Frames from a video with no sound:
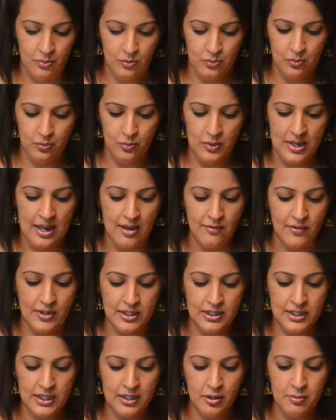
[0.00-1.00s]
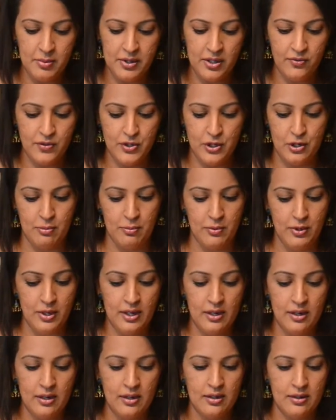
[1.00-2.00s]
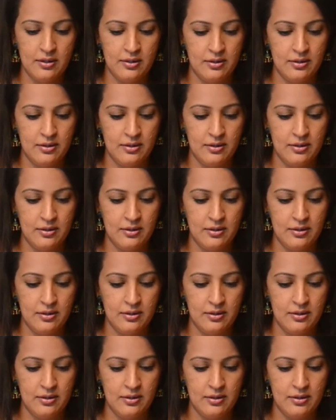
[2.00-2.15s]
We have a little bit of turmeric,